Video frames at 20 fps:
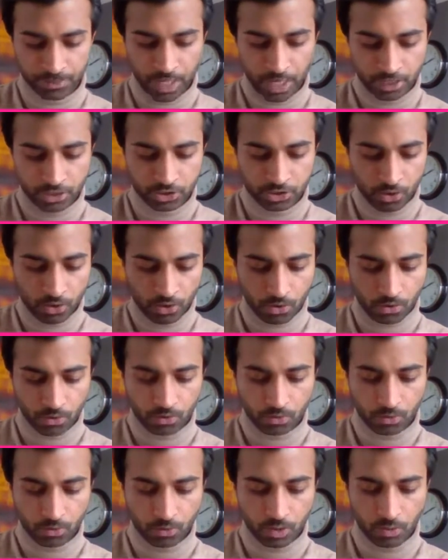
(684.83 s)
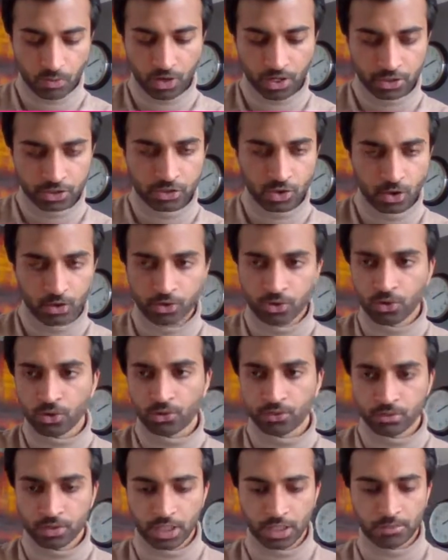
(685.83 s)
And so we wanted to,
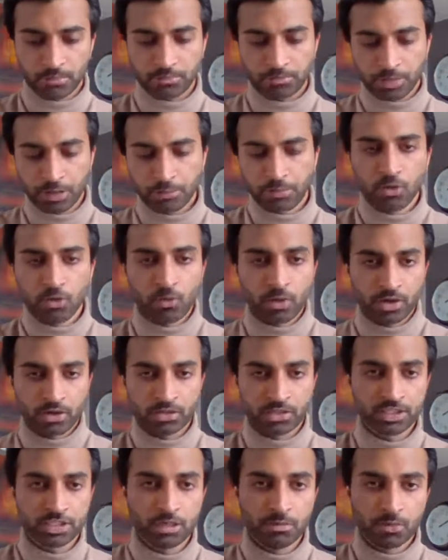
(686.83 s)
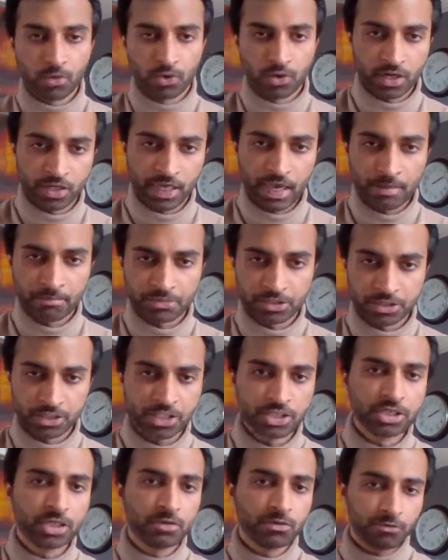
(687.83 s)
although the people who wanted to see more on-campus
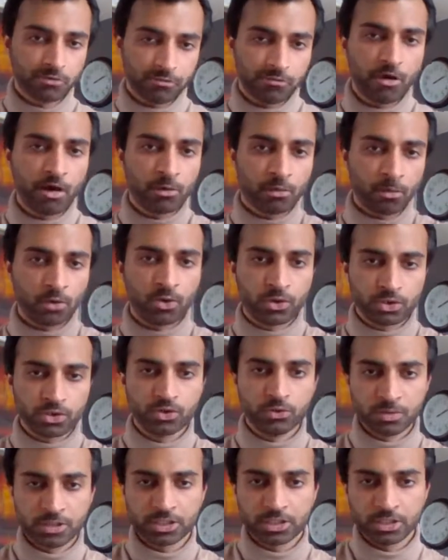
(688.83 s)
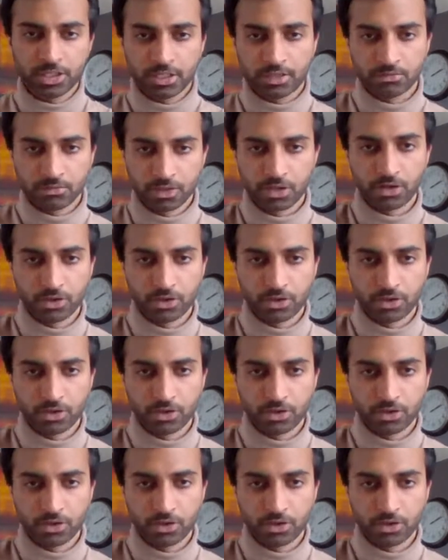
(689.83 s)
teaching far more superseded